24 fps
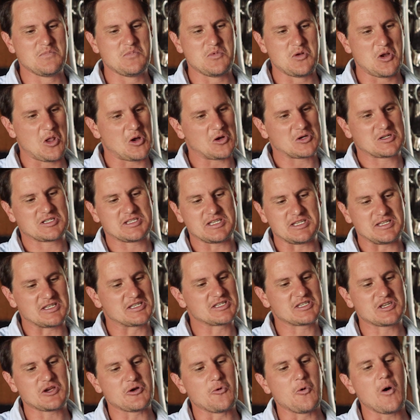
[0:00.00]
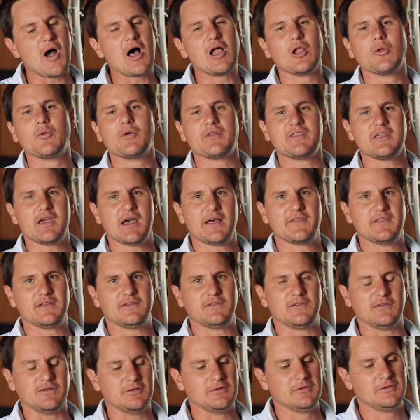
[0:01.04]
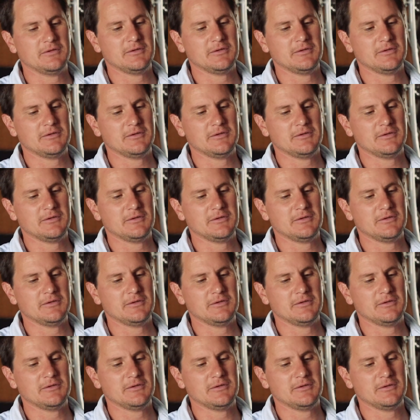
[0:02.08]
locks in so well with the other two,